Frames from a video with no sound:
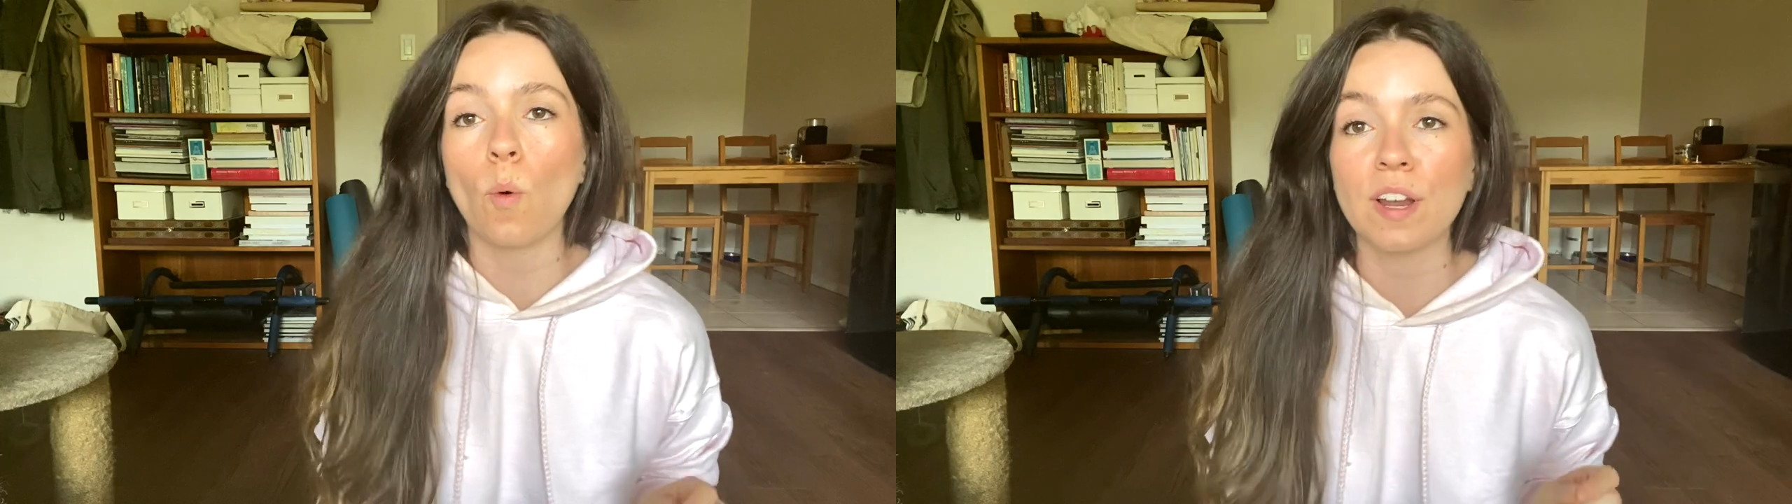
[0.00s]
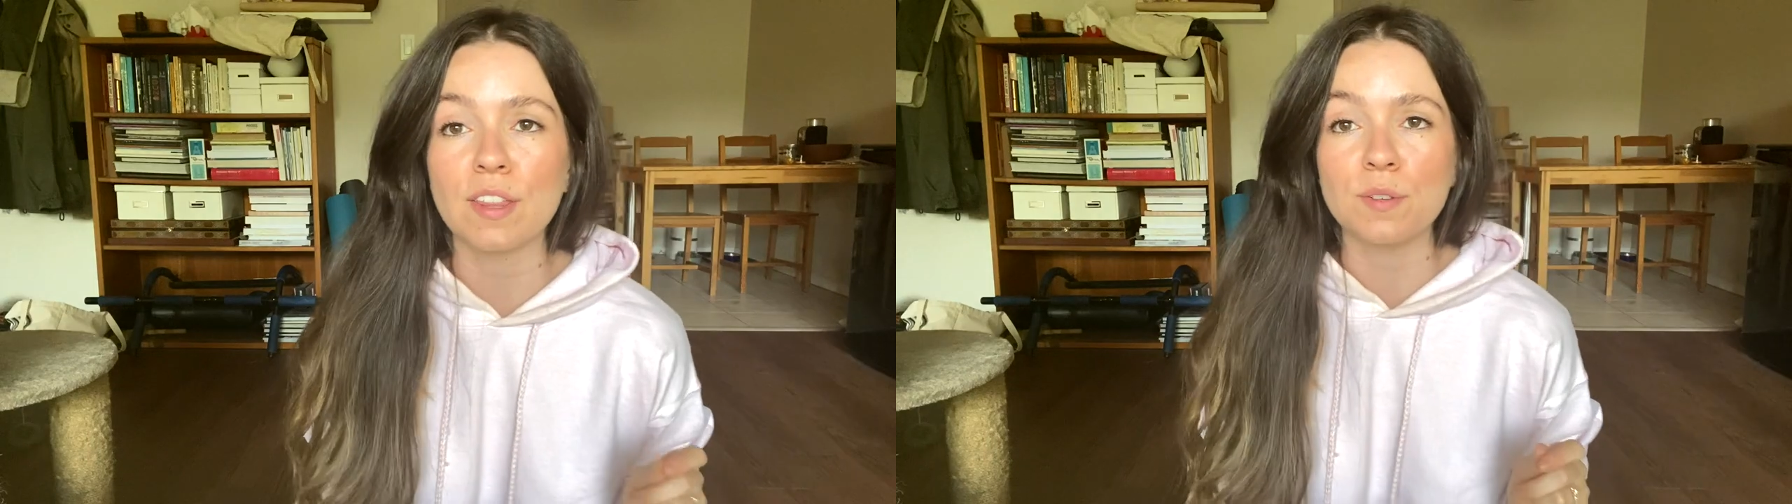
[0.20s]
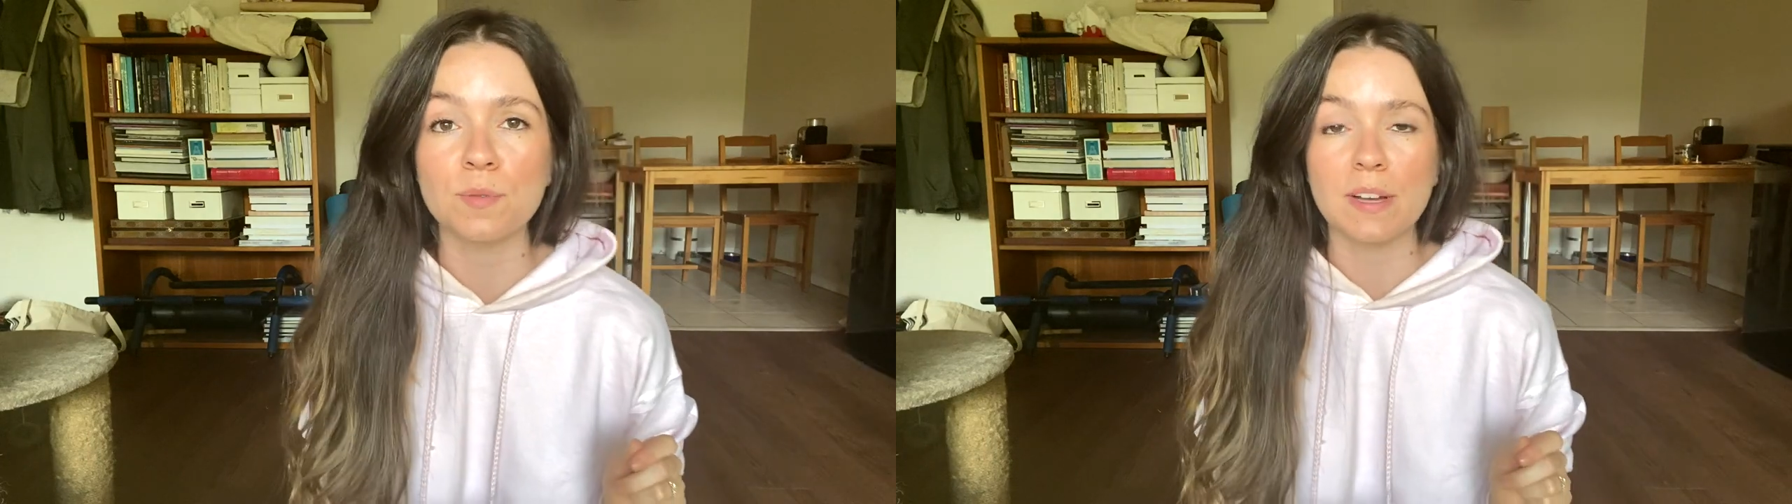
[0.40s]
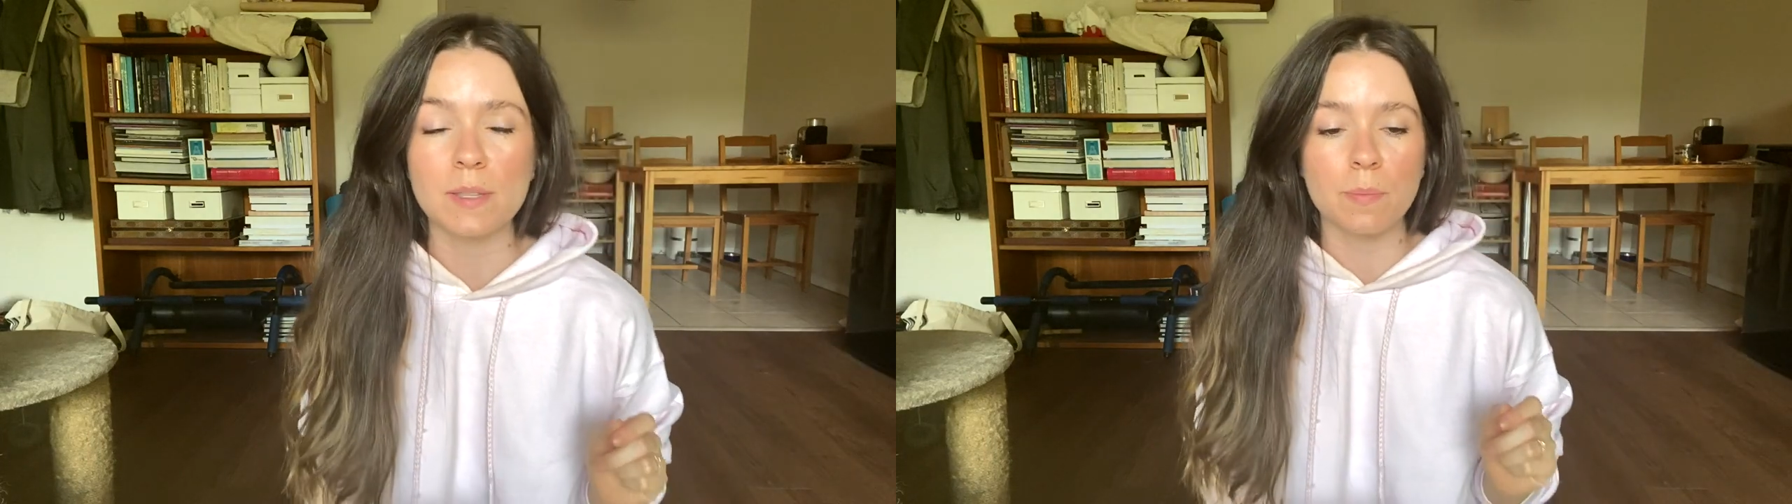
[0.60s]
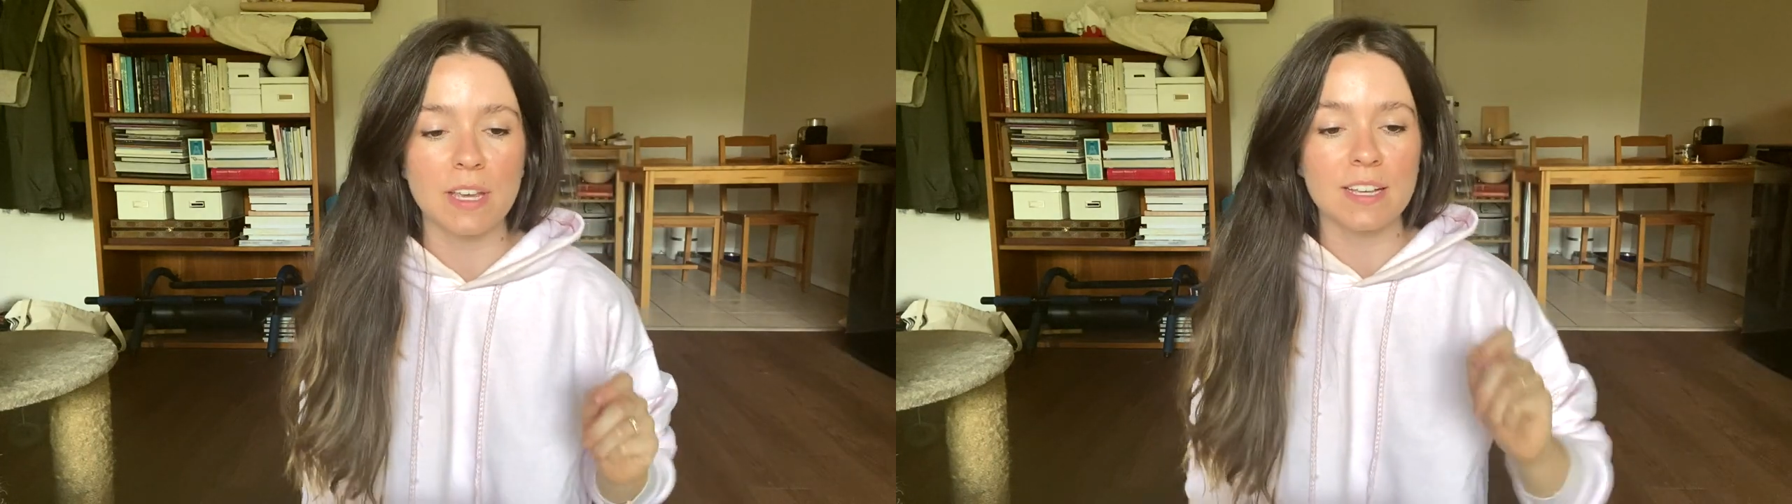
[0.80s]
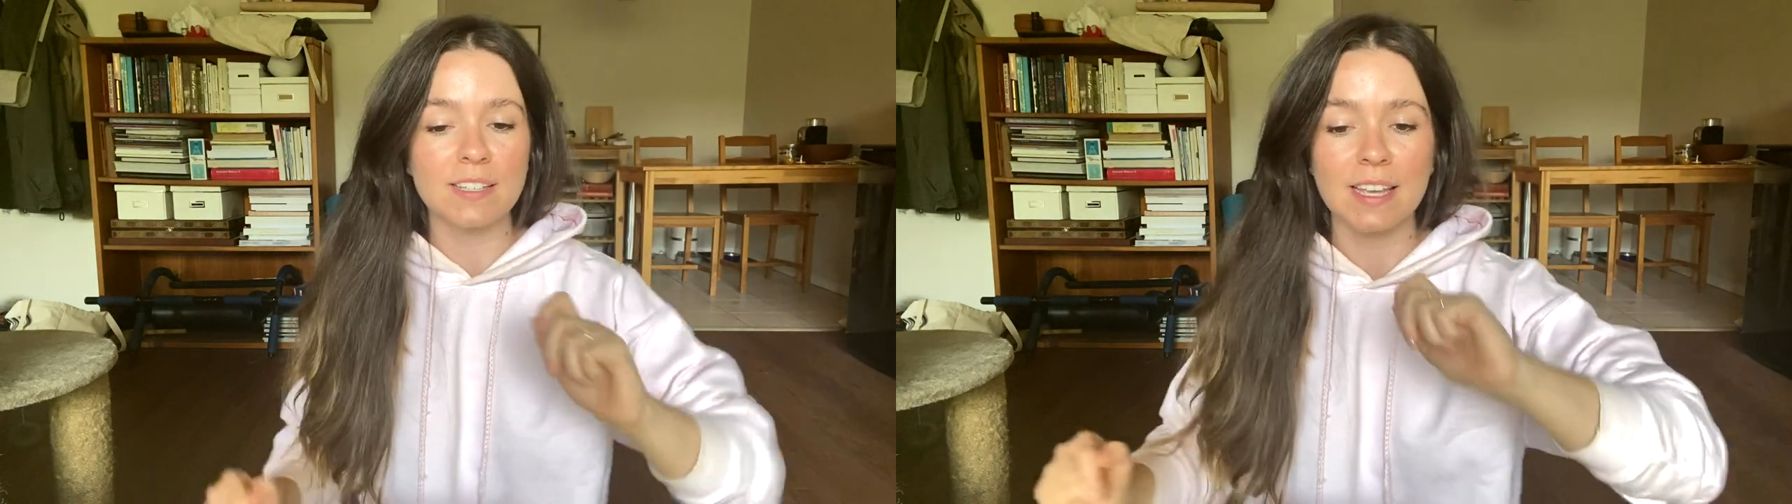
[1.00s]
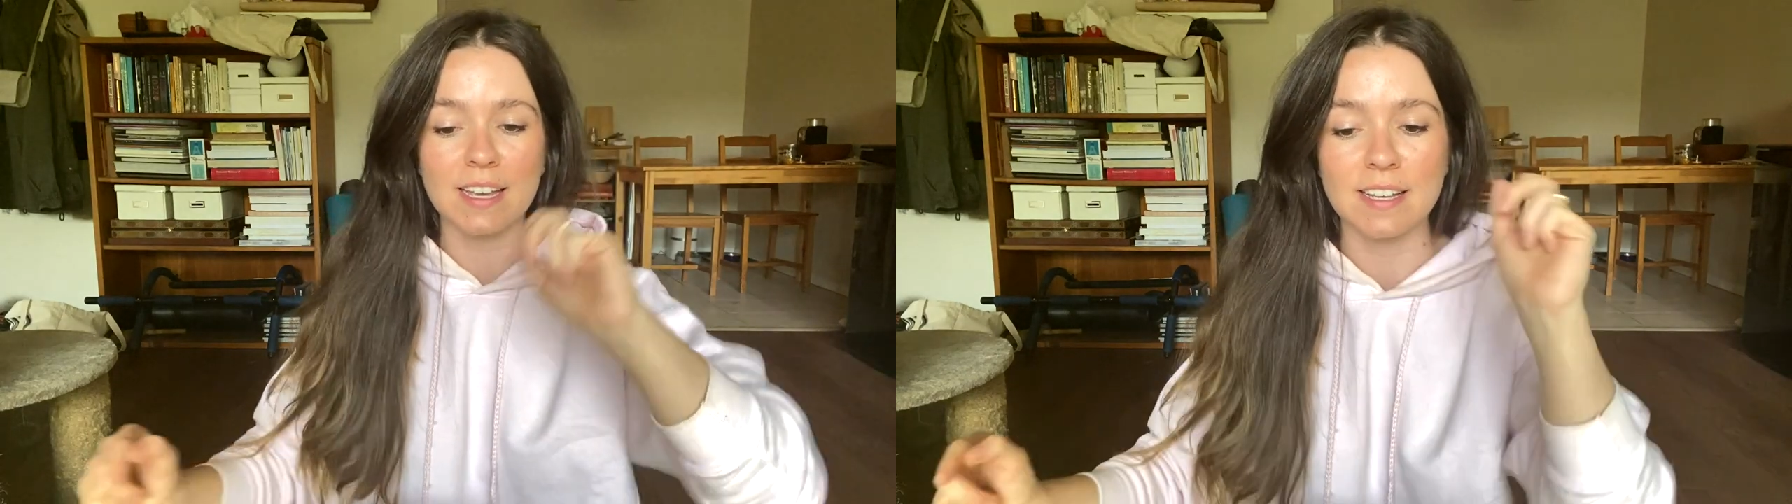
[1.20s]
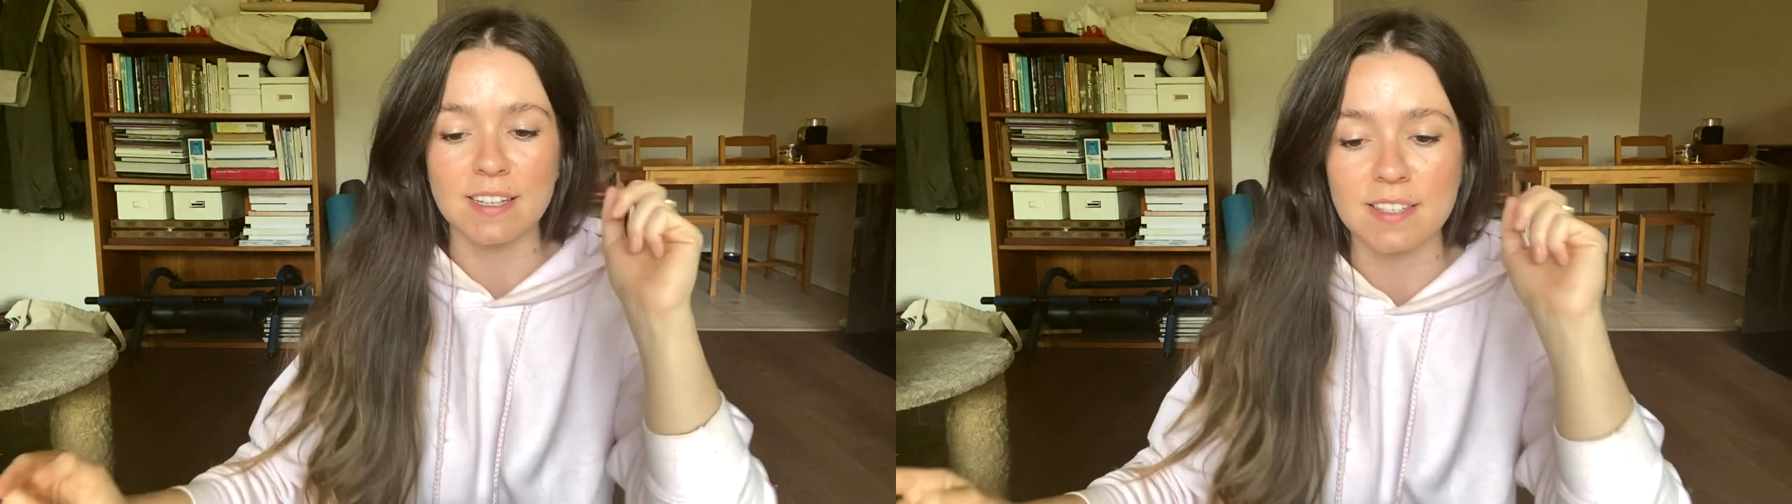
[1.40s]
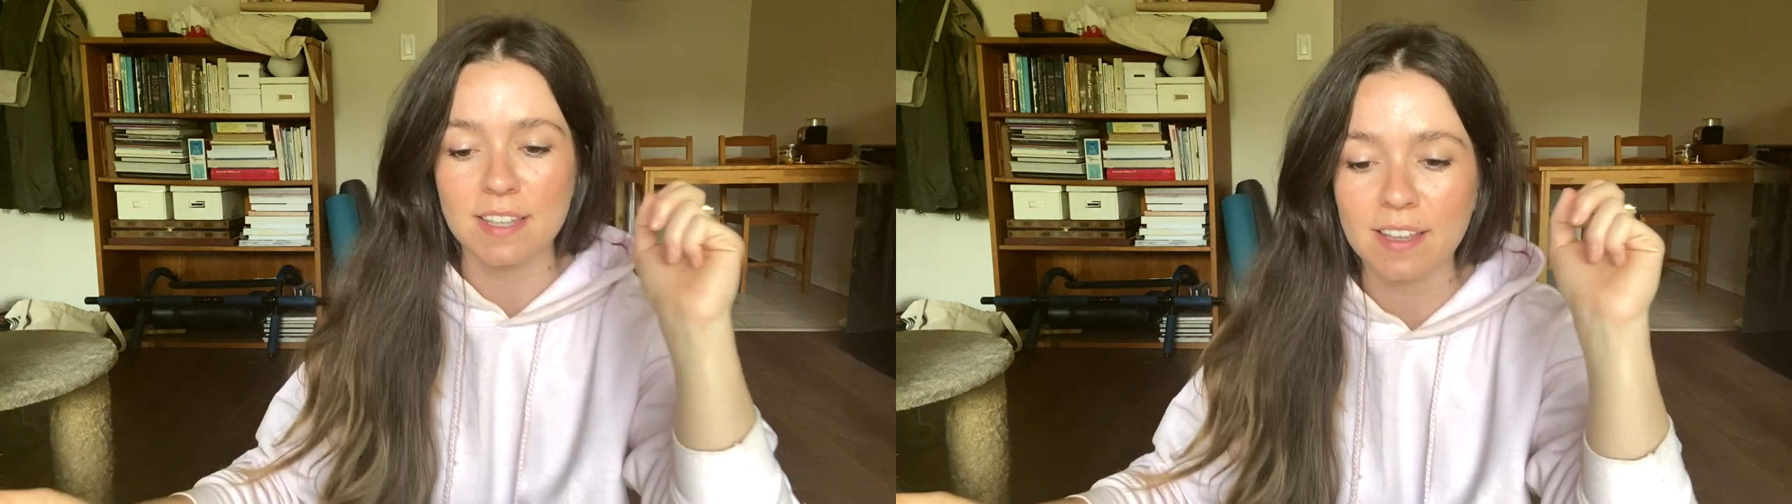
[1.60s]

of those recipes is